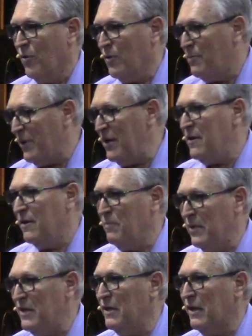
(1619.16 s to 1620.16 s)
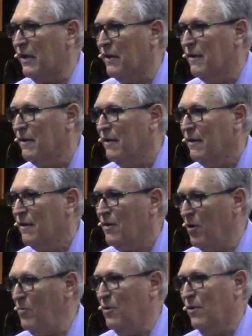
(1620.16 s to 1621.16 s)
for a prayer meeting.
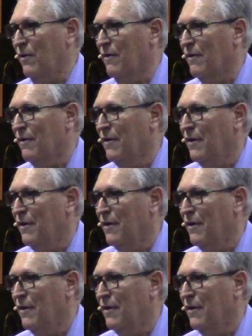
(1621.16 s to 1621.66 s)
Come on.